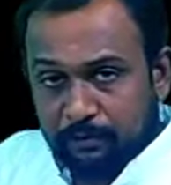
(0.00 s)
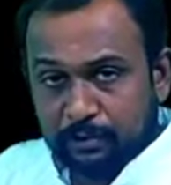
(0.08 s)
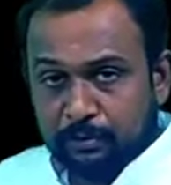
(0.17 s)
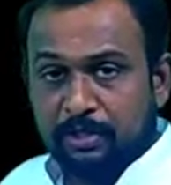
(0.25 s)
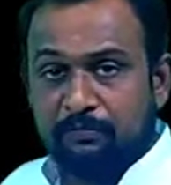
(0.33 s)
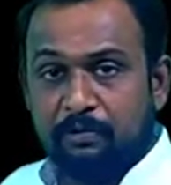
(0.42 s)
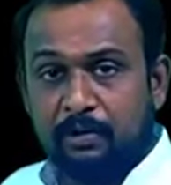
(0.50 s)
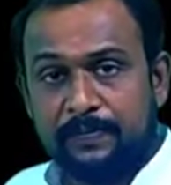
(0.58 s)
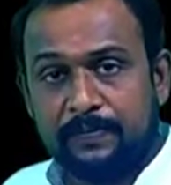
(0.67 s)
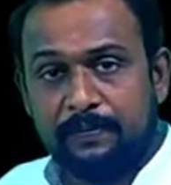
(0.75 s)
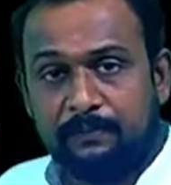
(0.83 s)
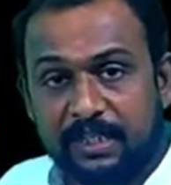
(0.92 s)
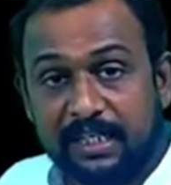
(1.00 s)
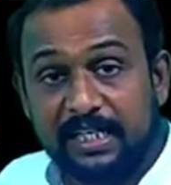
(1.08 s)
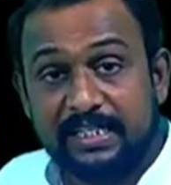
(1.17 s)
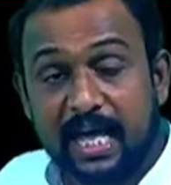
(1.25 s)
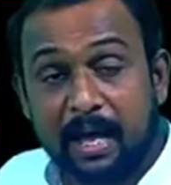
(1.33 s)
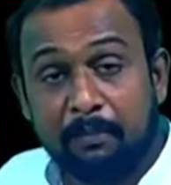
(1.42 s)
I used be verbs.
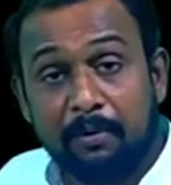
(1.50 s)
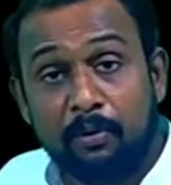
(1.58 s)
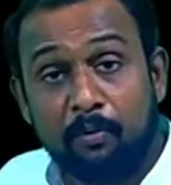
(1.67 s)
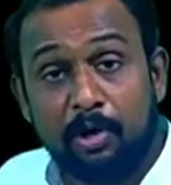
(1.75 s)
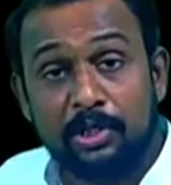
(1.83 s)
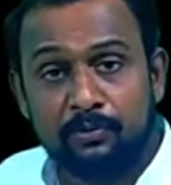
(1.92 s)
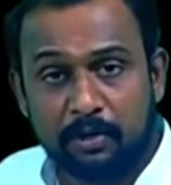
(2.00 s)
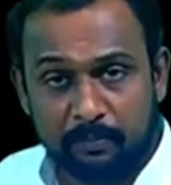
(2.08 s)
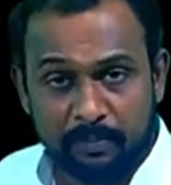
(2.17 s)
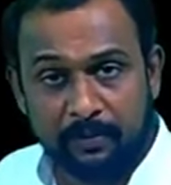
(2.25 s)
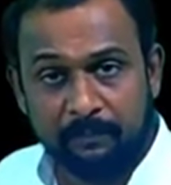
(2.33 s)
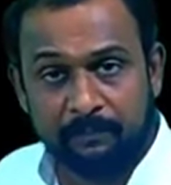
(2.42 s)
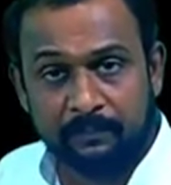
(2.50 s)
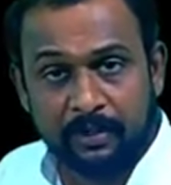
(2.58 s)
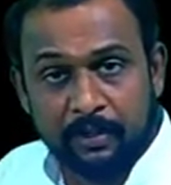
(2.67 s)
Is, am, are, was, were, be.